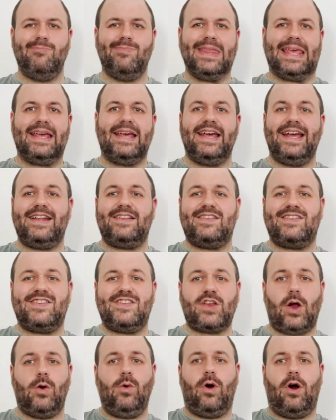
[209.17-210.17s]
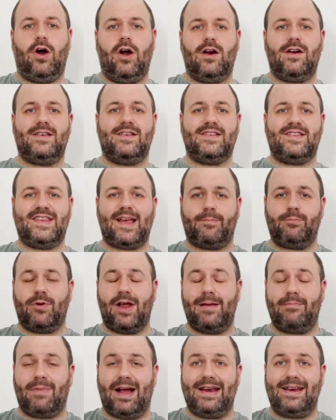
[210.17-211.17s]
It's so hard to separate
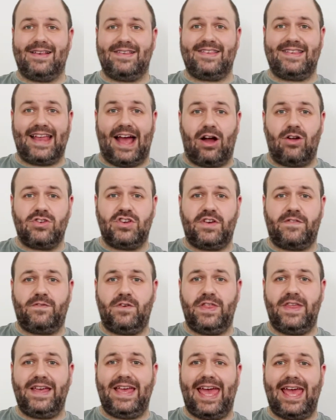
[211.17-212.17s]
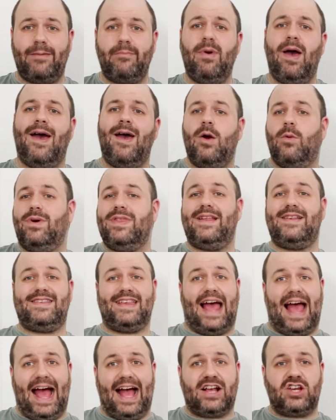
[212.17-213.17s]
my nostalgia for the game with its
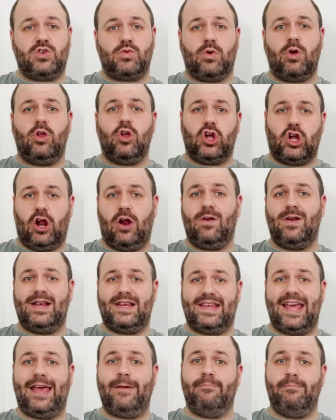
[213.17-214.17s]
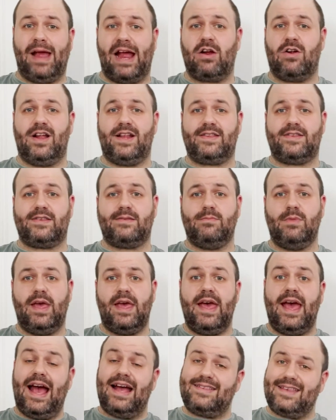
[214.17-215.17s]
actual current day merits.
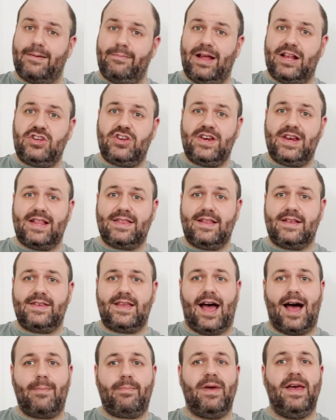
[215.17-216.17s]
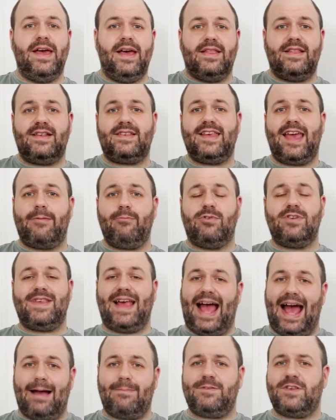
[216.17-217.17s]
As I mentioned at the top, this game was
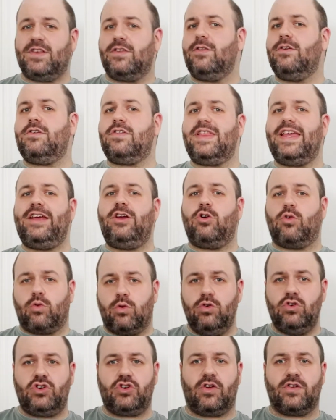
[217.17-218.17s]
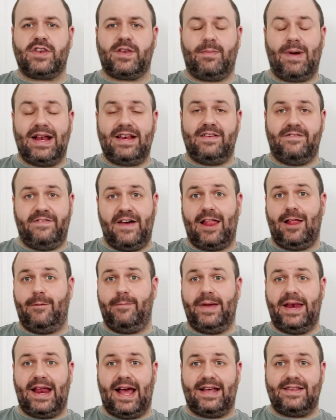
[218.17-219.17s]
absolutely crucial to my development
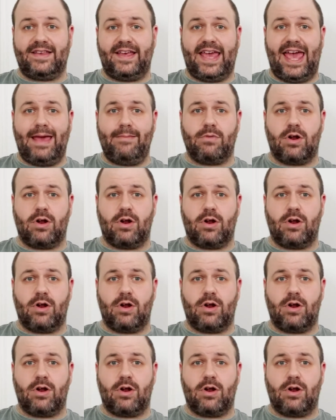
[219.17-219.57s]
as a gamer.